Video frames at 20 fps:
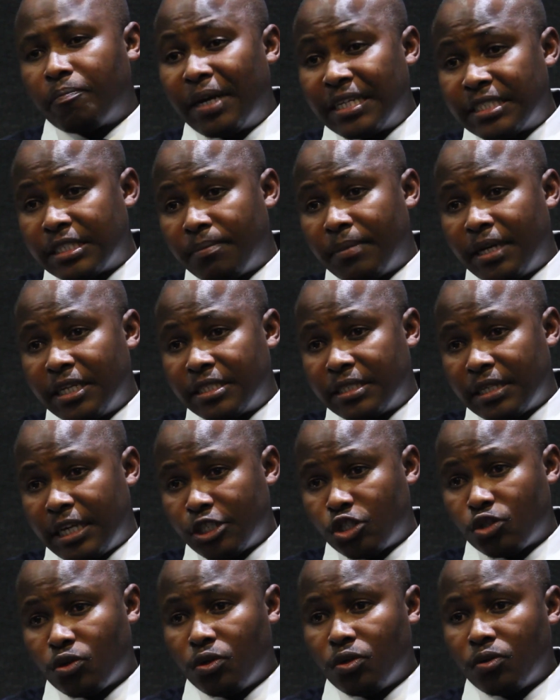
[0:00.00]
But I must
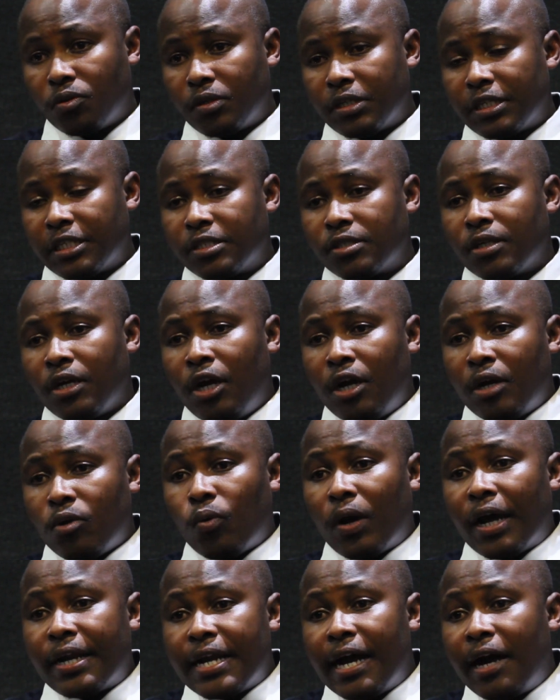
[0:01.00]
assure you on this,
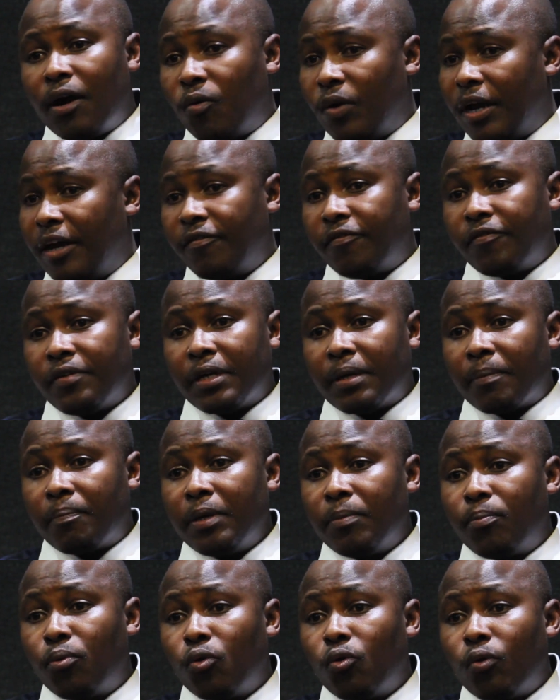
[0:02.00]
we are now having
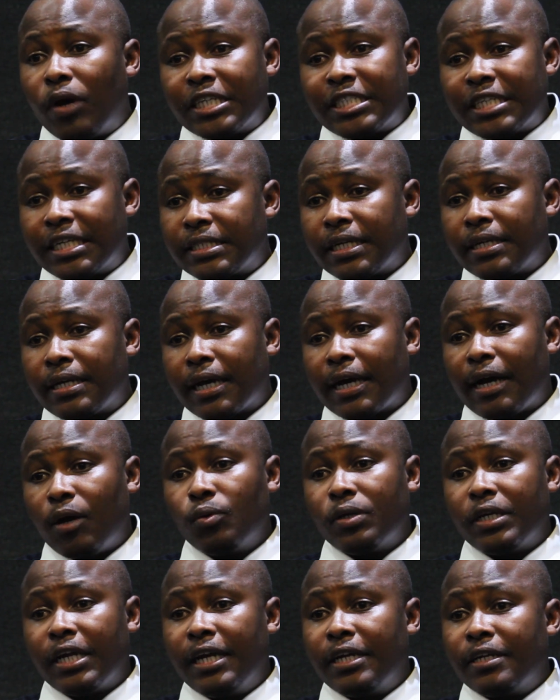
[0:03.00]
people who are chartered
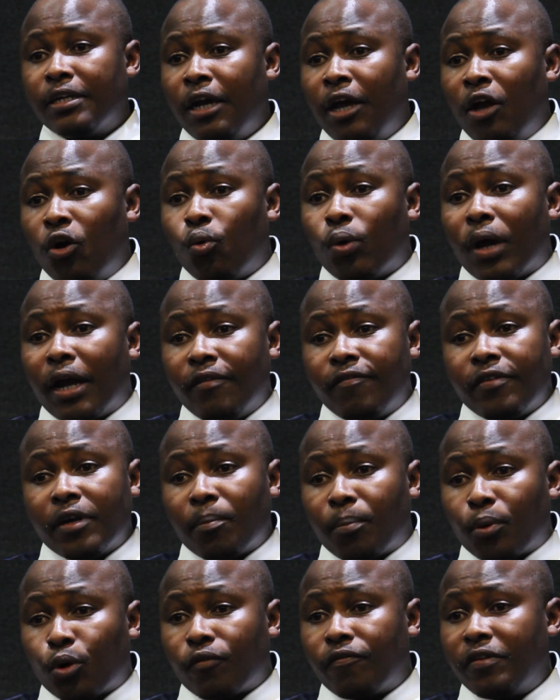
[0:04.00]
accountants, we are having
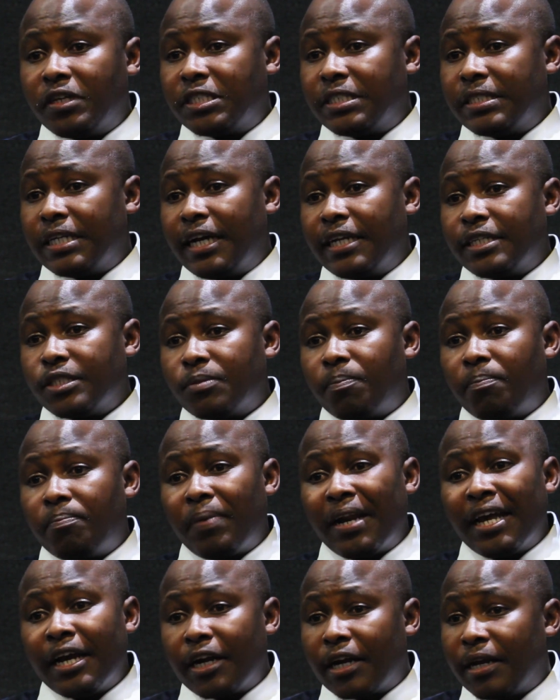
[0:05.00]
professionals,
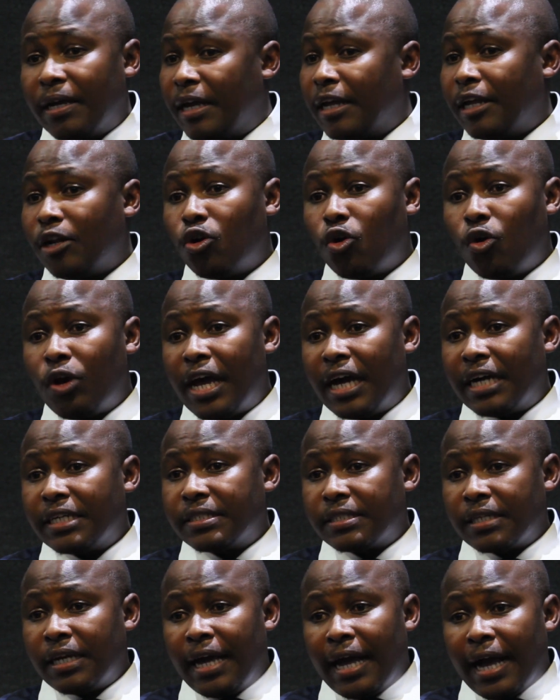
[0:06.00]
black
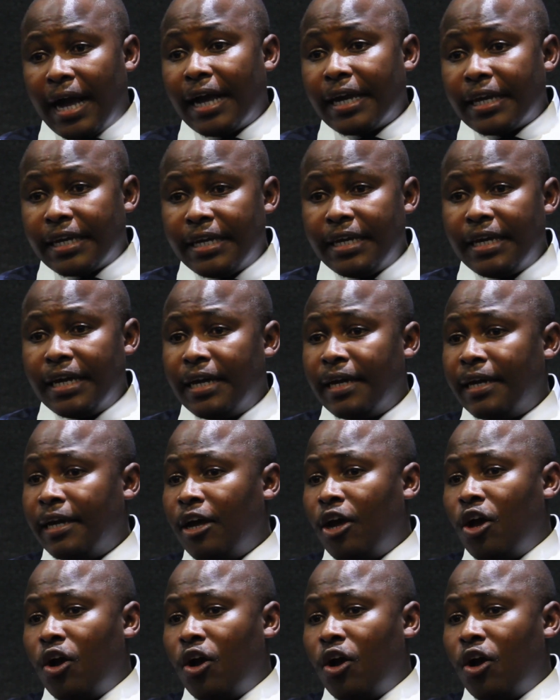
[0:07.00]
lawyers are here,